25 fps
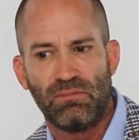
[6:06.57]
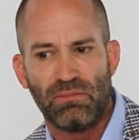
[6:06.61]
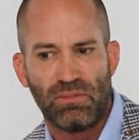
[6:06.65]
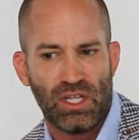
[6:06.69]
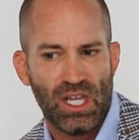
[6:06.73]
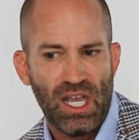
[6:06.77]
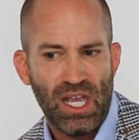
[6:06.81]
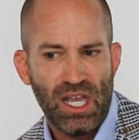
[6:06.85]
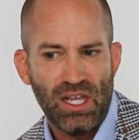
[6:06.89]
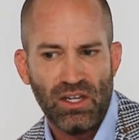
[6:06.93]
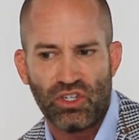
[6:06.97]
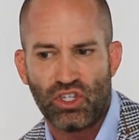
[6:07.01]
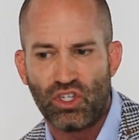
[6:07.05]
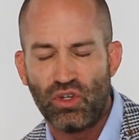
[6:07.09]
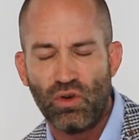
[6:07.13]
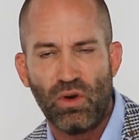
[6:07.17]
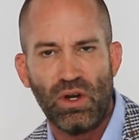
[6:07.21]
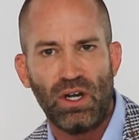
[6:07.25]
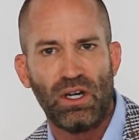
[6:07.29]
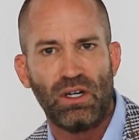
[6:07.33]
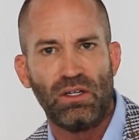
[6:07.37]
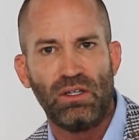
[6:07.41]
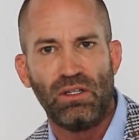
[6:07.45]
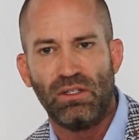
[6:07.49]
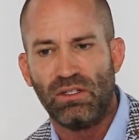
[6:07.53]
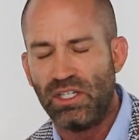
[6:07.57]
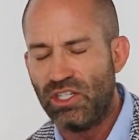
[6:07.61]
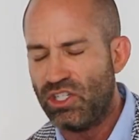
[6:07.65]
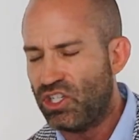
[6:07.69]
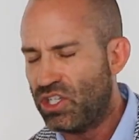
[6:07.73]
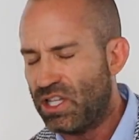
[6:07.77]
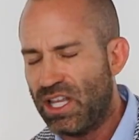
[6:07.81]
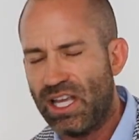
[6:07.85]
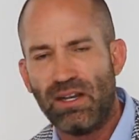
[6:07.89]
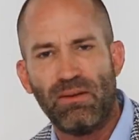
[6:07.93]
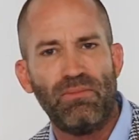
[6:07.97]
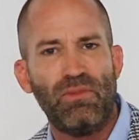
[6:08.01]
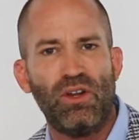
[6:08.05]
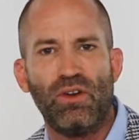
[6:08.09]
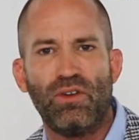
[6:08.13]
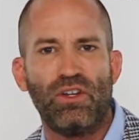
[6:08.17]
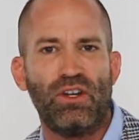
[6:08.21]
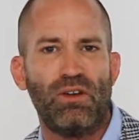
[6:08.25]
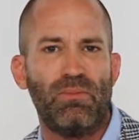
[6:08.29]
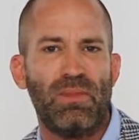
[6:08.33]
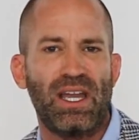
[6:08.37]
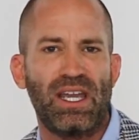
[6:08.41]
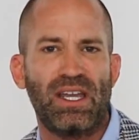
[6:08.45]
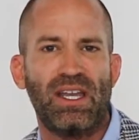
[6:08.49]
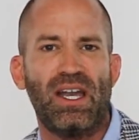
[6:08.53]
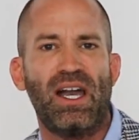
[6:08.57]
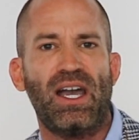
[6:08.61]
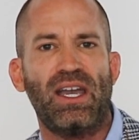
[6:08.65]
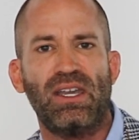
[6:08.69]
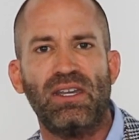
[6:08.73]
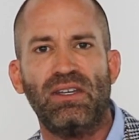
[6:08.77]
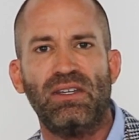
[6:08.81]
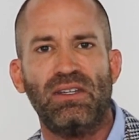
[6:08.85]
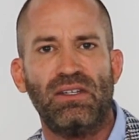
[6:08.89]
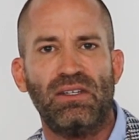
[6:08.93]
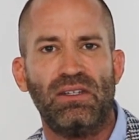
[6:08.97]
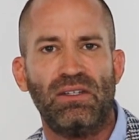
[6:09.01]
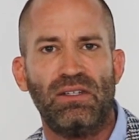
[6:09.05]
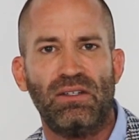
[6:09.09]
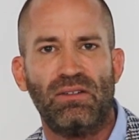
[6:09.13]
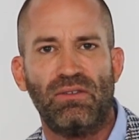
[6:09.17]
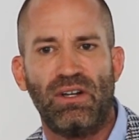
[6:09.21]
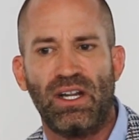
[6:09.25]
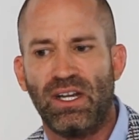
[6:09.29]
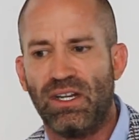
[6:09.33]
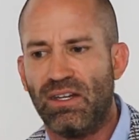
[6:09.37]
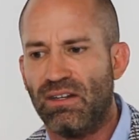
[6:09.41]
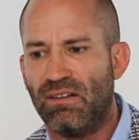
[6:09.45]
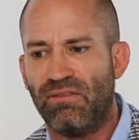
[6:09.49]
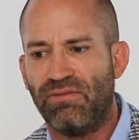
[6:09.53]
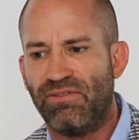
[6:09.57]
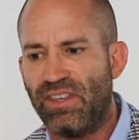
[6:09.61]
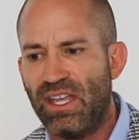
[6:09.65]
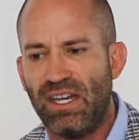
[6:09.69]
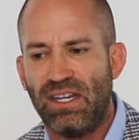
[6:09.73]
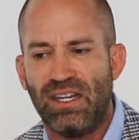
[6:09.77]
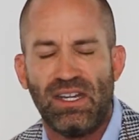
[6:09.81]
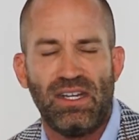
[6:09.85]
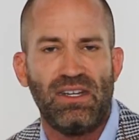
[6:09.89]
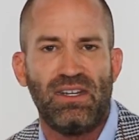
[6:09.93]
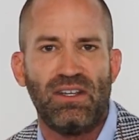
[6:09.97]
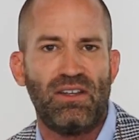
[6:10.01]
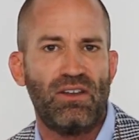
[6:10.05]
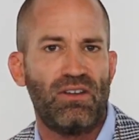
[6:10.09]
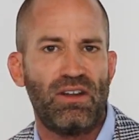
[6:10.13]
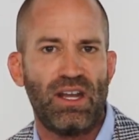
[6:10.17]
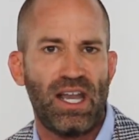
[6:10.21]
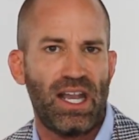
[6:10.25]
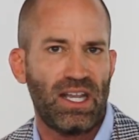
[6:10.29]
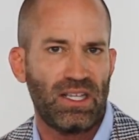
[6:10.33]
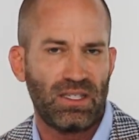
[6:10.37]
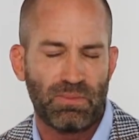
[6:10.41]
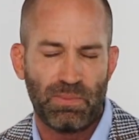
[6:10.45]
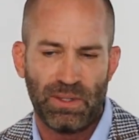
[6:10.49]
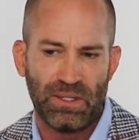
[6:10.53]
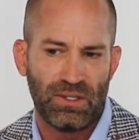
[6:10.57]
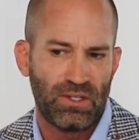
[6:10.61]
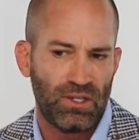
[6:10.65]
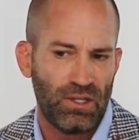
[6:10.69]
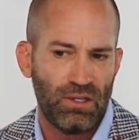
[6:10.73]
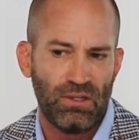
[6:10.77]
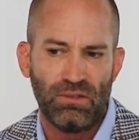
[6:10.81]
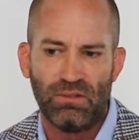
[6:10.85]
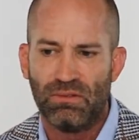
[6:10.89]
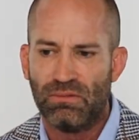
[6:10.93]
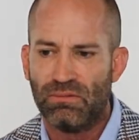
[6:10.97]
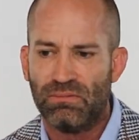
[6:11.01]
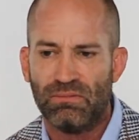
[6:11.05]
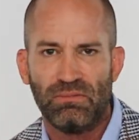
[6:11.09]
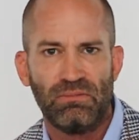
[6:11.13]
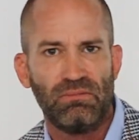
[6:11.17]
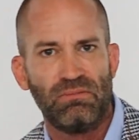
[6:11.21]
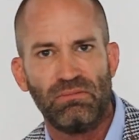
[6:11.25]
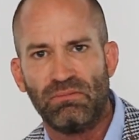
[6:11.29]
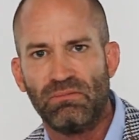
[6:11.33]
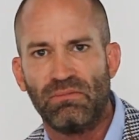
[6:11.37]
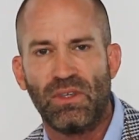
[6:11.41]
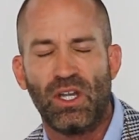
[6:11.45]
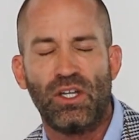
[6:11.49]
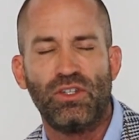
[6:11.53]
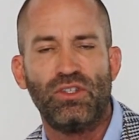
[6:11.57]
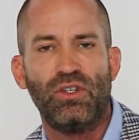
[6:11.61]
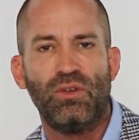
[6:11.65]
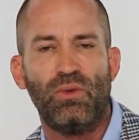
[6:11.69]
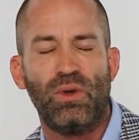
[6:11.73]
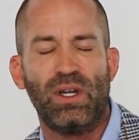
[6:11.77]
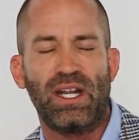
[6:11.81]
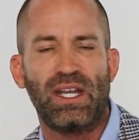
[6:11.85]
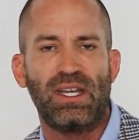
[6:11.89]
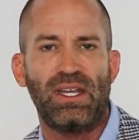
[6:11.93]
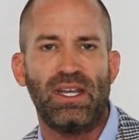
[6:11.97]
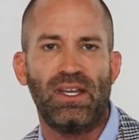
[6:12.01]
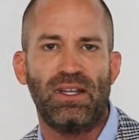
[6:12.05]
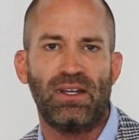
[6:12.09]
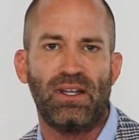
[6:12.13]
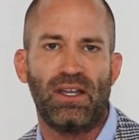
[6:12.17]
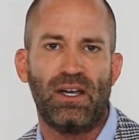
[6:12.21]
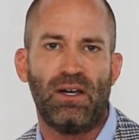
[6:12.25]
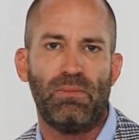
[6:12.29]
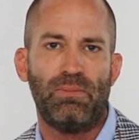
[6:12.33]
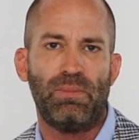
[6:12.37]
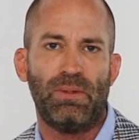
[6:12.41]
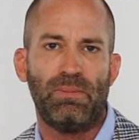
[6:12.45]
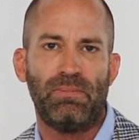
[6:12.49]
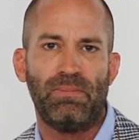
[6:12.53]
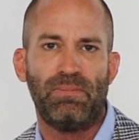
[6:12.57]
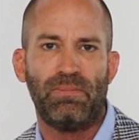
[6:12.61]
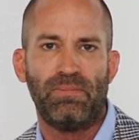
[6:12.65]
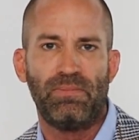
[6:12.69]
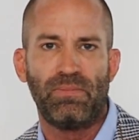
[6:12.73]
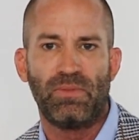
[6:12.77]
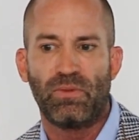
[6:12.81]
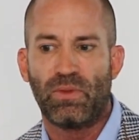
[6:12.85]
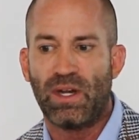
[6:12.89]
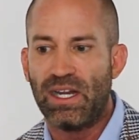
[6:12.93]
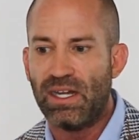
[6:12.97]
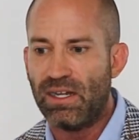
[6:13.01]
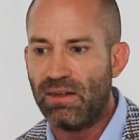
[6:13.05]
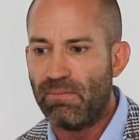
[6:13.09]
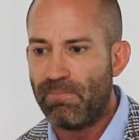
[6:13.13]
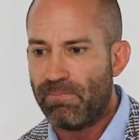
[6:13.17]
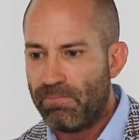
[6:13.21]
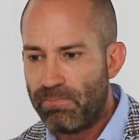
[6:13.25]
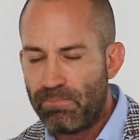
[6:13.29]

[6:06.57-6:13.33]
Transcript: Yeah, sure. You just let them know you're my guy, right? And if they need to go to Aspen too, I'll do what I can to help them, right?